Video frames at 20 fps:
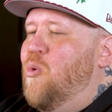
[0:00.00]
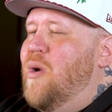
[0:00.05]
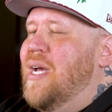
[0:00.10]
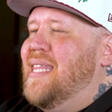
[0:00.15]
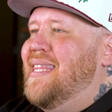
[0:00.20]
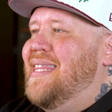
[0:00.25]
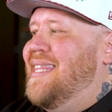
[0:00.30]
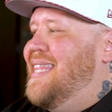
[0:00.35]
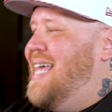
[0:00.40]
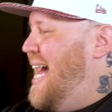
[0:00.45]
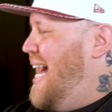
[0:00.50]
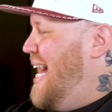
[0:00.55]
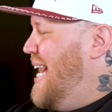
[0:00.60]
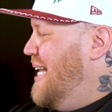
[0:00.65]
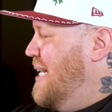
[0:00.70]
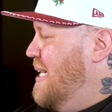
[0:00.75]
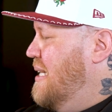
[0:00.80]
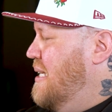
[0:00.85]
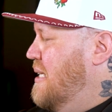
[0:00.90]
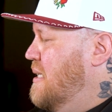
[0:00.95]
With that,
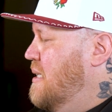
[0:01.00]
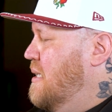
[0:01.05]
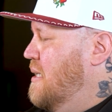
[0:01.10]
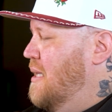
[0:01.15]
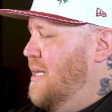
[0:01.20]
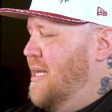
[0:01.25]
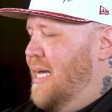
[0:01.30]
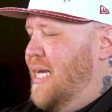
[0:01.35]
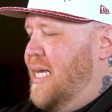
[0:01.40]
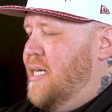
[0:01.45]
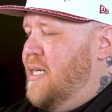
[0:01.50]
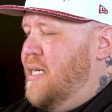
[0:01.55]
let